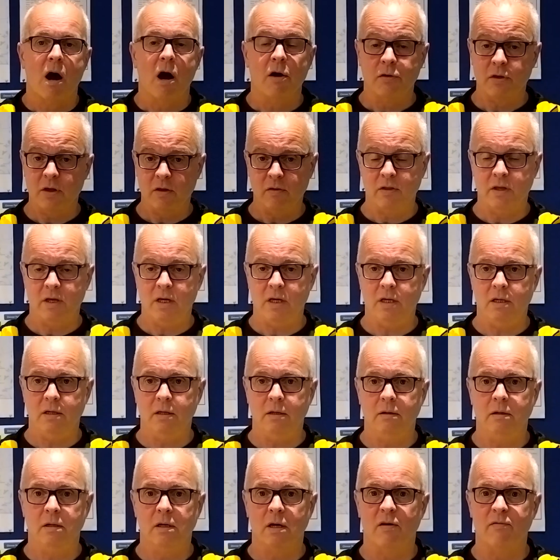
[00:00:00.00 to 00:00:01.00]
I think the
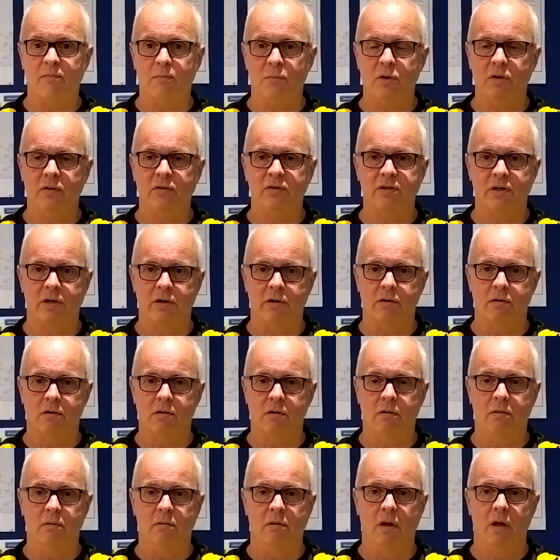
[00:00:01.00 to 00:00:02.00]
government
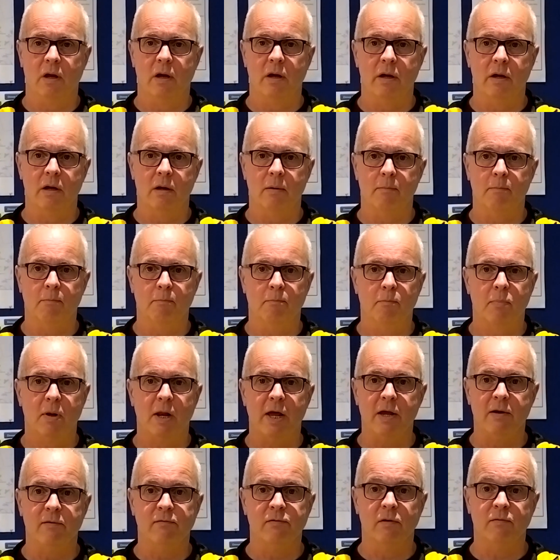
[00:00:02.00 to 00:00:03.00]
are
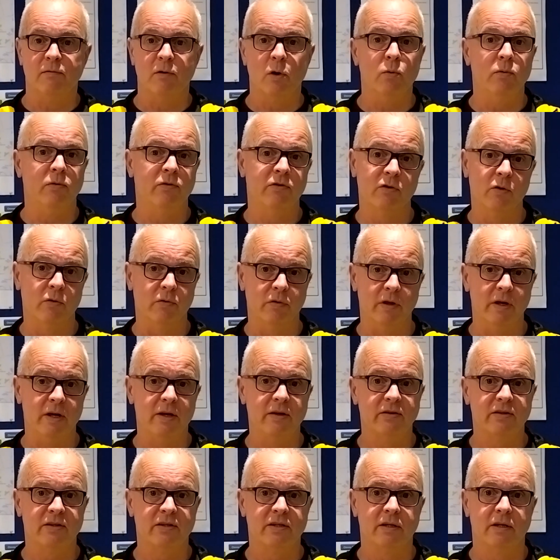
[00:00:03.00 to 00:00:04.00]
playing for votes on
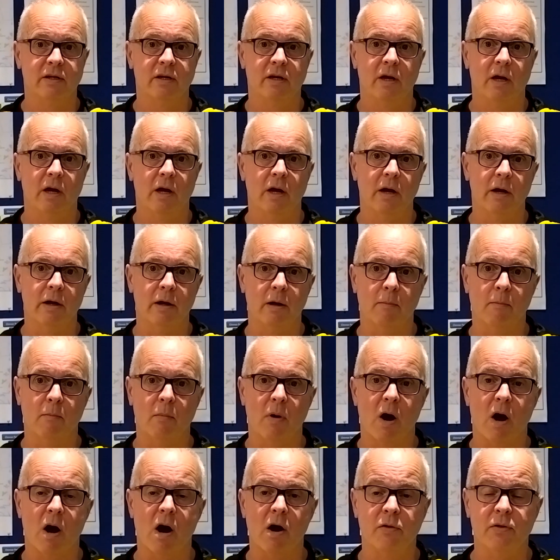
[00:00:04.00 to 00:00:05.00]
this.
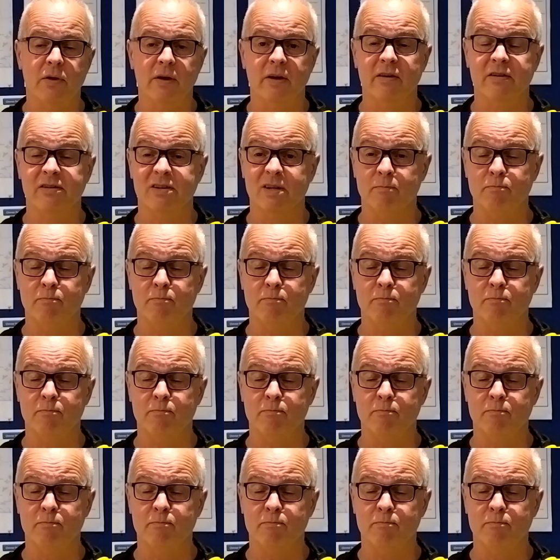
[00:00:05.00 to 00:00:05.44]
I think it's a